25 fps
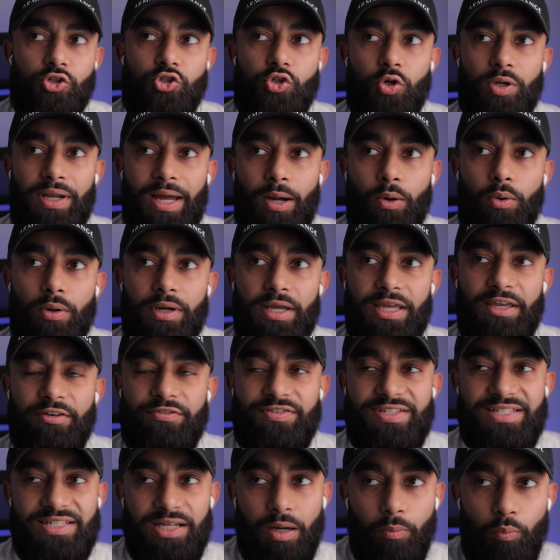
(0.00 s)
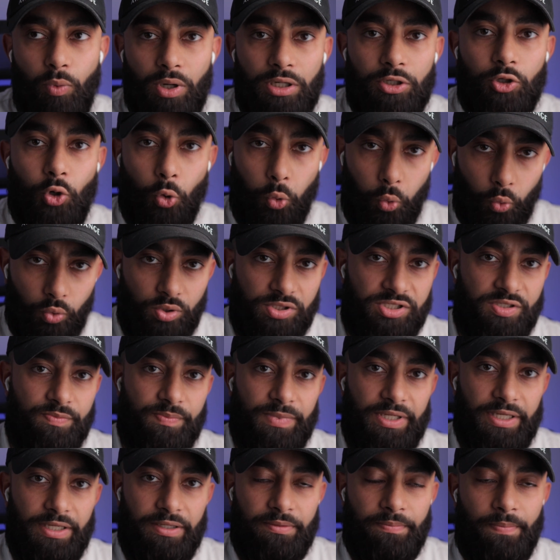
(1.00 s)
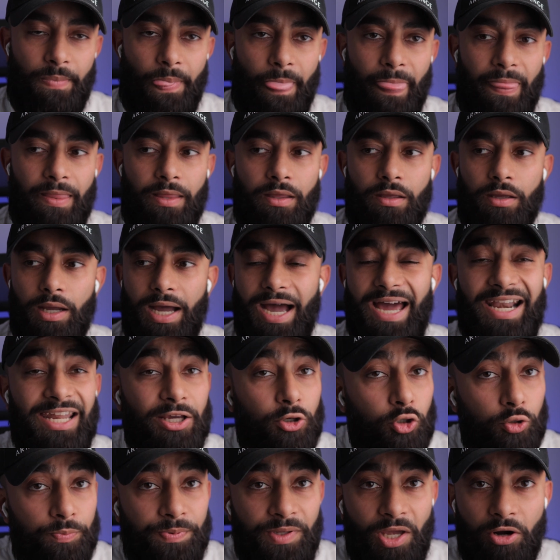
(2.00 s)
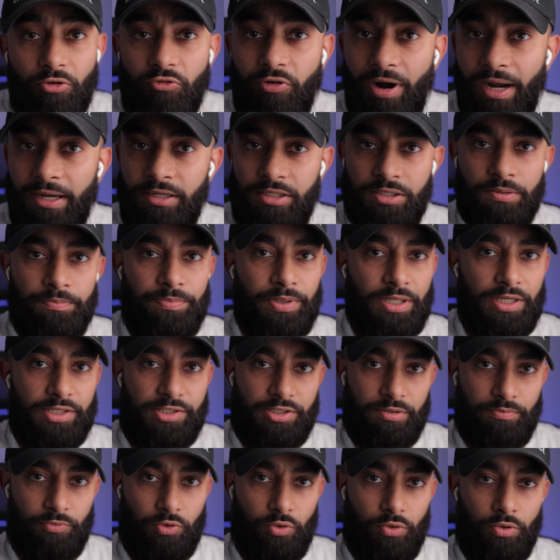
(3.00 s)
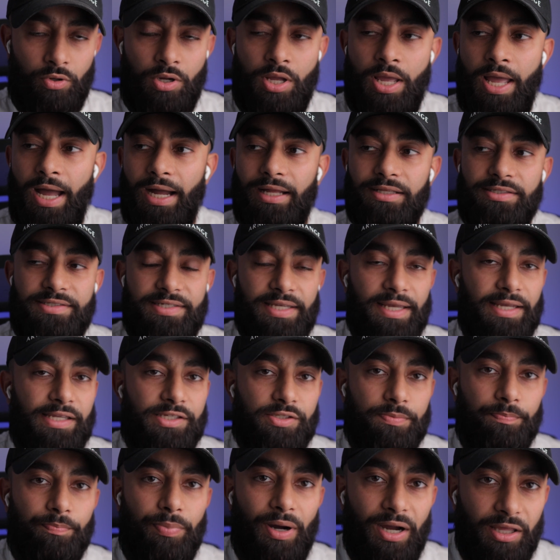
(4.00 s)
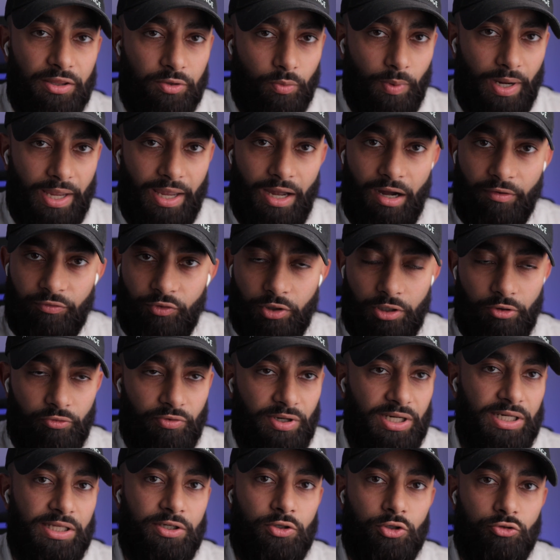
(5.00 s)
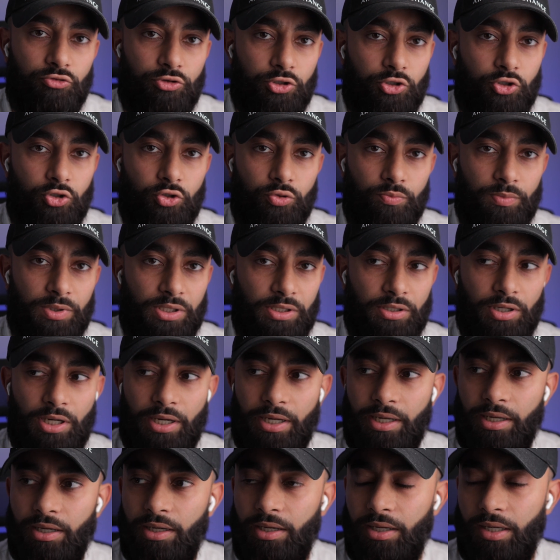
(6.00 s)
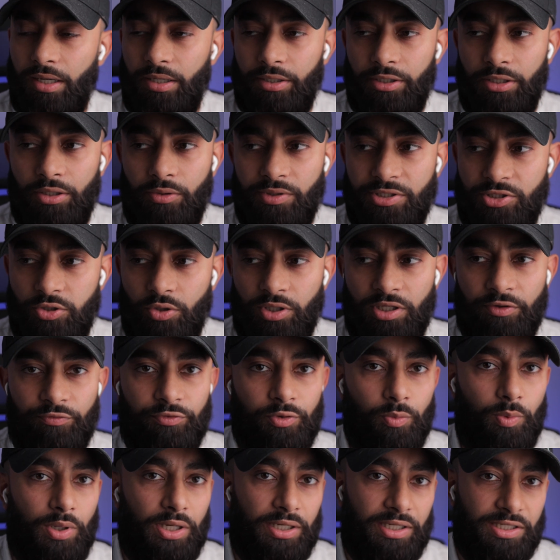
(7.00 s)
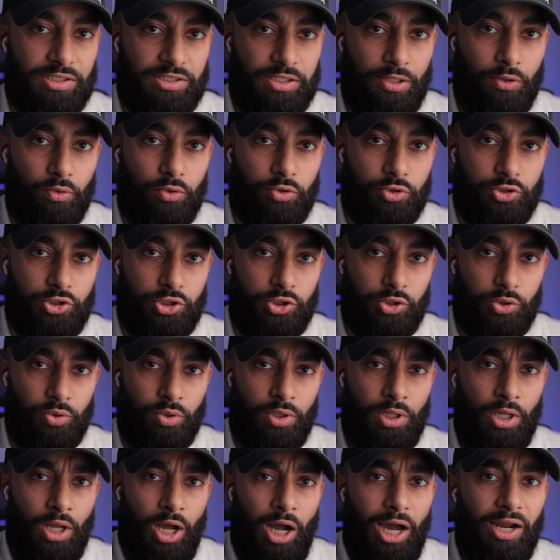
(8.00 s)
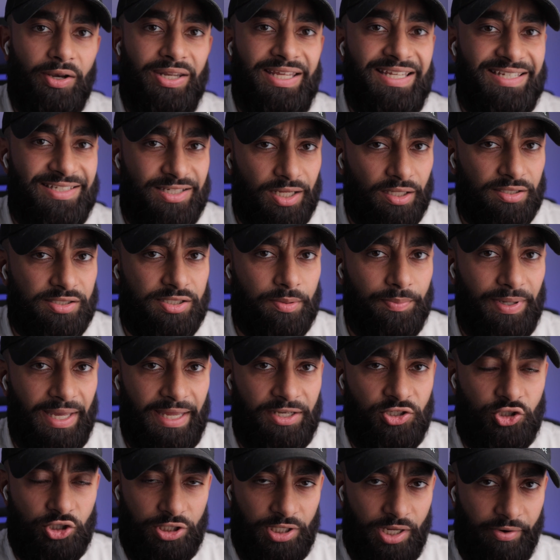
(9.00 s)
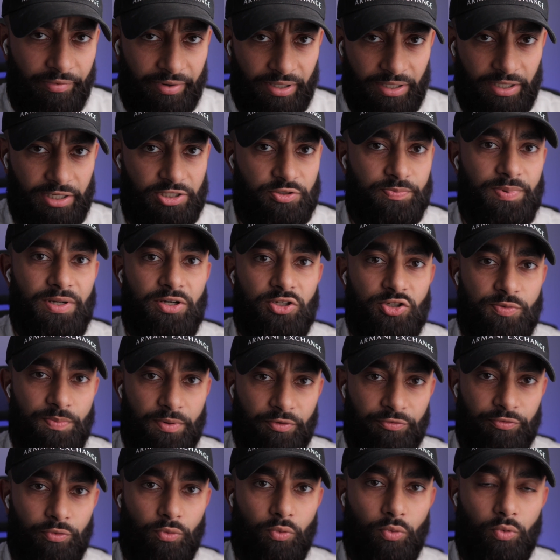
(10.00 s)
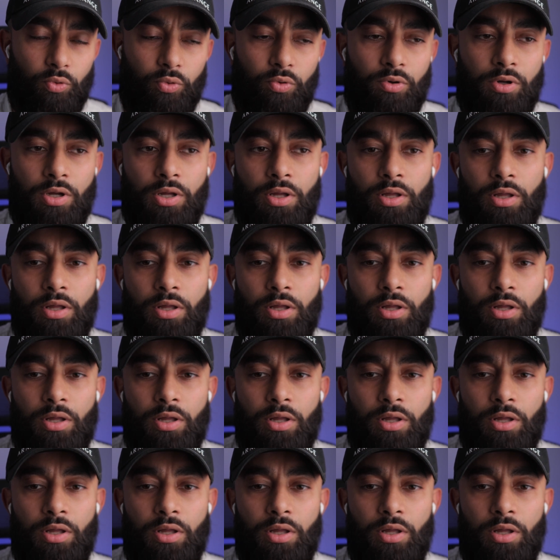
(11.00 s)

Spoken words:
So now if someone calls me, and it could be a random person, bro, and says, by the way, I've got a really good recruitment guy, he's looking for work, he's local to you, and he's done some engineering experience before,